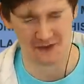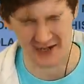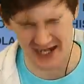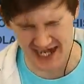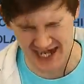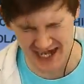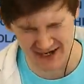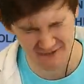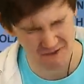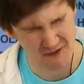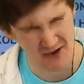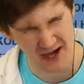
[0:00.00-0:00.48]

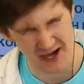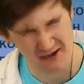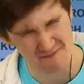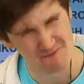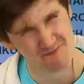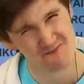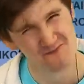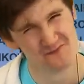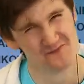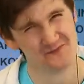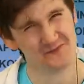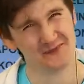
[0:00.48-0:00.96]
near
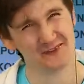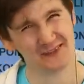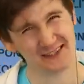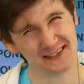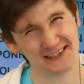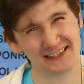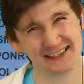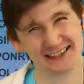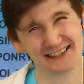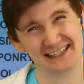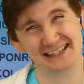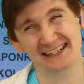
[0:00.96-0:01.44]
him.
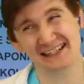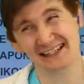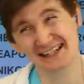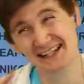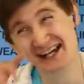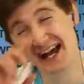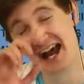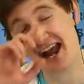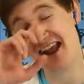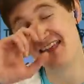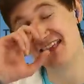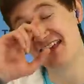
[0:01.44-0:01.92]

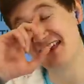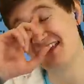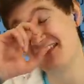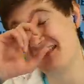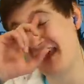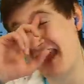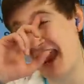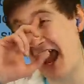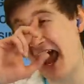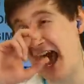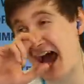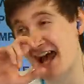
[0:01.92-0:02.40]
Uh, they,
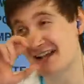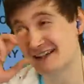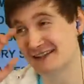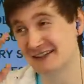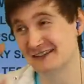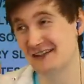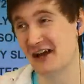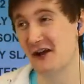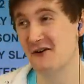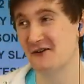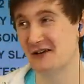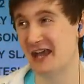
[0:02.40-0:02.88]
they had to
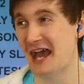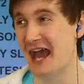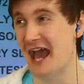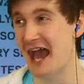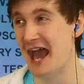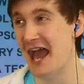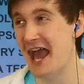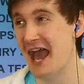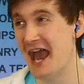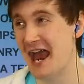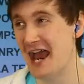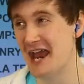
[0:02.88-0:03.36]
go
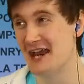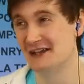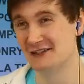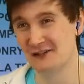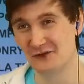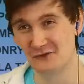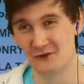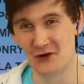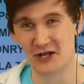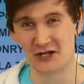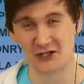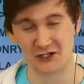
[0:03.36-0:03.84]
get his
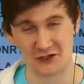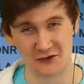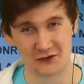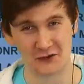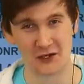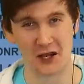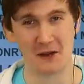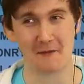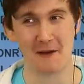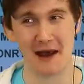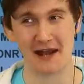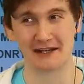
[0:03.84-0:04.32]
original
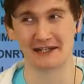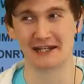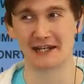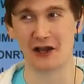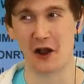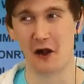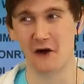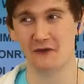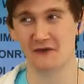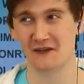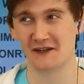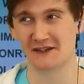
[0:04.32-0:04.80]
commanding
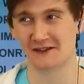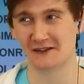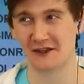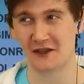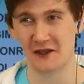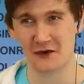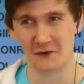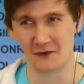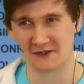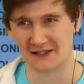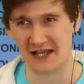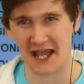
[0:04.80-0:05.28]
officer,
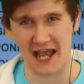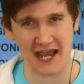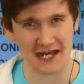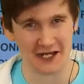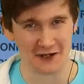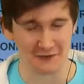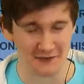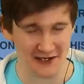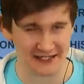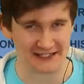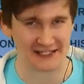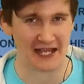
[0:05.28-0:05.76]
who was like in
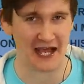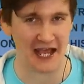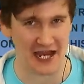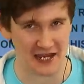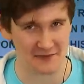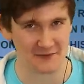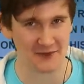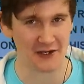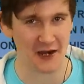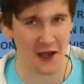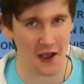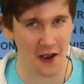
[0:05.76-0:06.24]
a
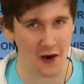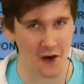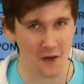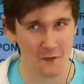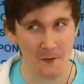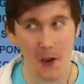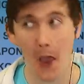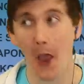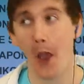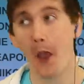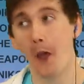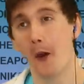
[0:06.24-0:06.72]
retirement
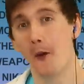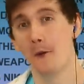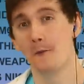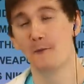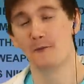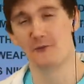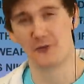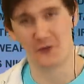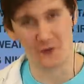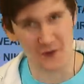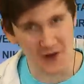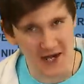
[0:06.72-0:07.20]
home,
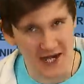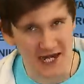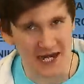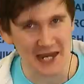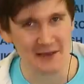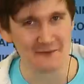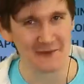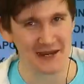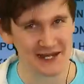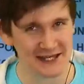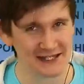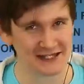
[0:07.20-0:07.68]
bring
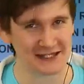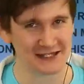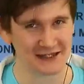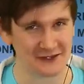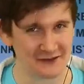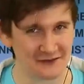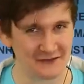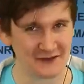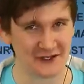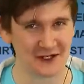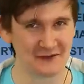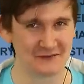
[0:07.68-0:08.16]
him into
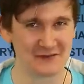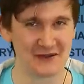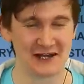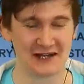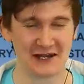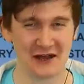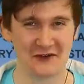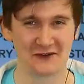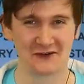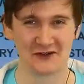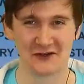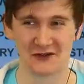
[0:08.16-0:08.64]
the
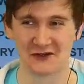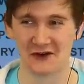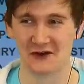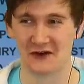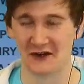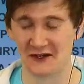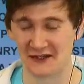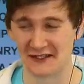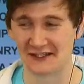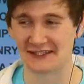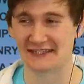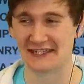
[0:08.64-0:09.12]
Filipino jungle
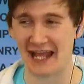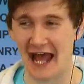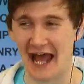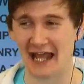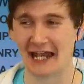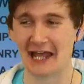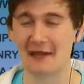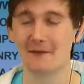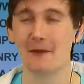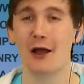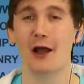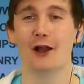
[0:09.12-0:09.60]
and just tell
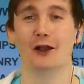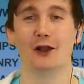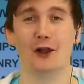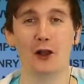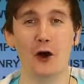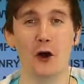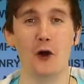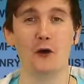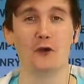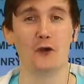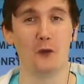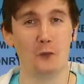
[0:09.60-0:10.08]
him,
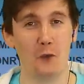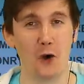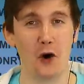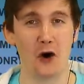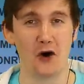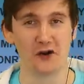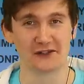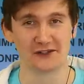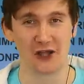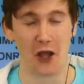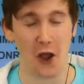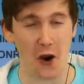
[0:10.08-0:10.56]
look, the
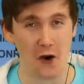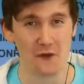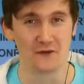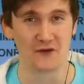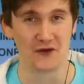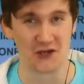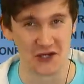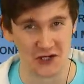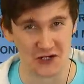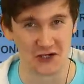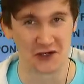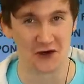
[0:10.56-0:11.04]
war's over,
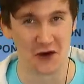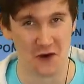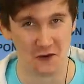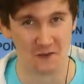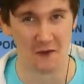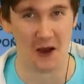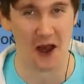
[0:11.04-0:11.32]
you can come